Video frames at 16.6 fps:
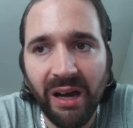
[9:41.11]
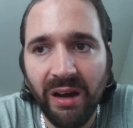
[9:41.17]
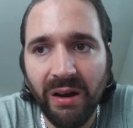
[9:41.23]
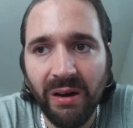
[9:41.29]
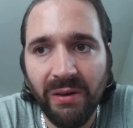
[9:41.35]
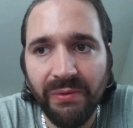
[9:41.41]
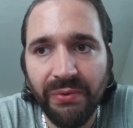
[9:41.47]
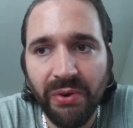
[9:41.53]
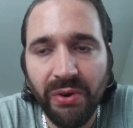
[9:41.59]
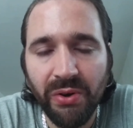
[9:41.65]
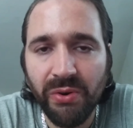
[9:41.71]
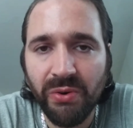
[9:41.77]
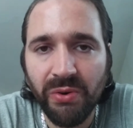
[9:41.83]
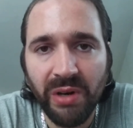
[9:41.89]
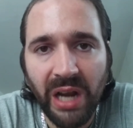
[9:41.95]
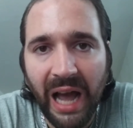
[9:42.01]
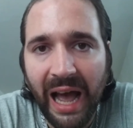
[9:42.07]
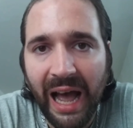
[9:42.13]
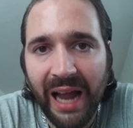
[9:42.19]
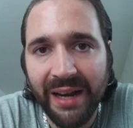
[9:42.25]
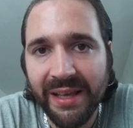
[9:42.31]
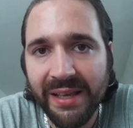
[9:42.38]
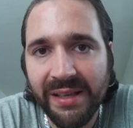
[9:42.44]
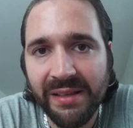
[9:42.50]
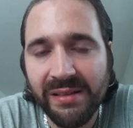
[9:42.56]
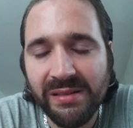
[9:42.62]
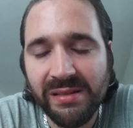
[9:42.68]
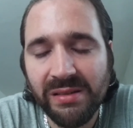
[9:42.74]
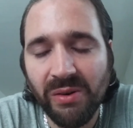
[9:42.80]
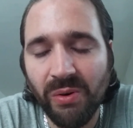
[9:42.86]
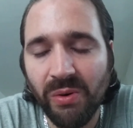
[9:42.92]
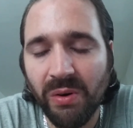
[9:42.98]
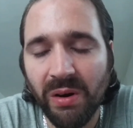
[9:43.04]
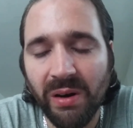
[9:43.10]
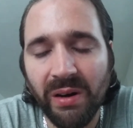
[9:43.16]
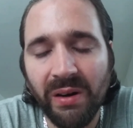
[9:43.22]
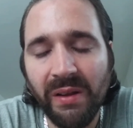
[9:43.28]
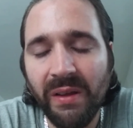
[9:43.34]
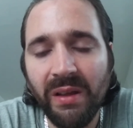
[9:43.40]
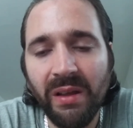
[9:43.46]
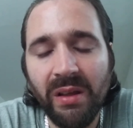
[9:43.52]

of who God is or